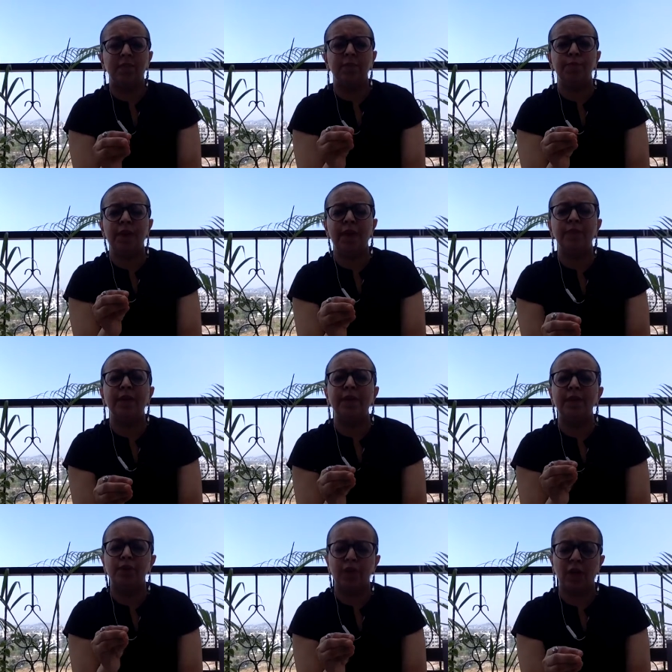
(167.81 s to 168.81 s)
the
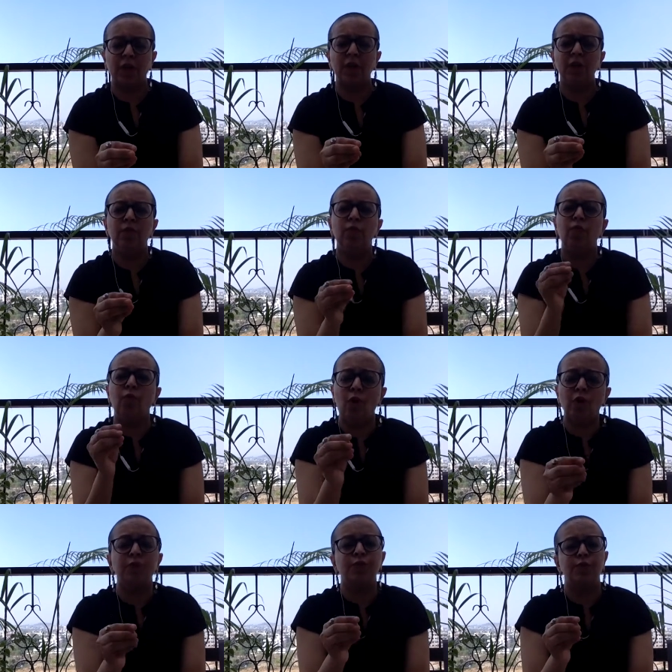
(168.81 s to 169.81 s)
primary struggle
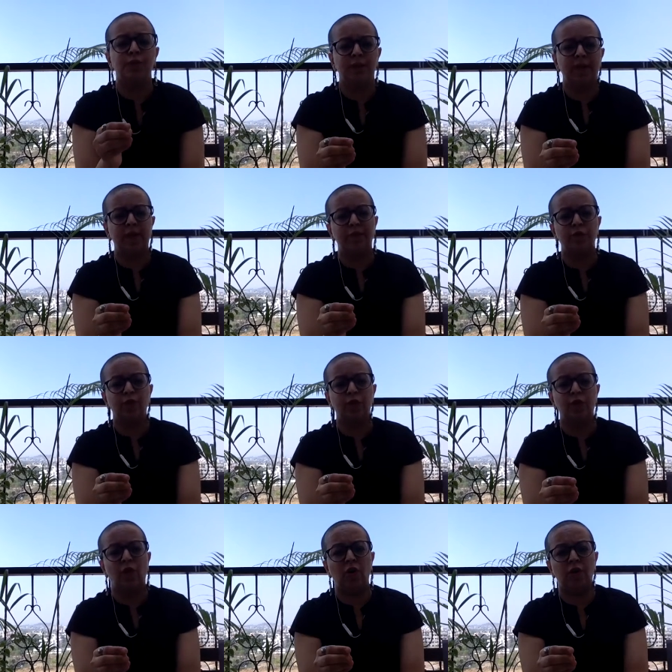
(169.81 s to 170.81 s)
was to survive through
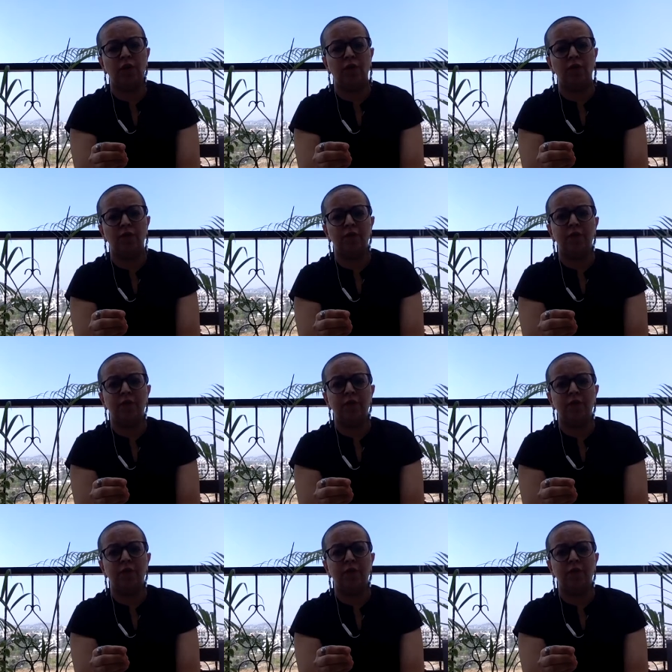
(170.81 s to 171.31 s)
the lockdown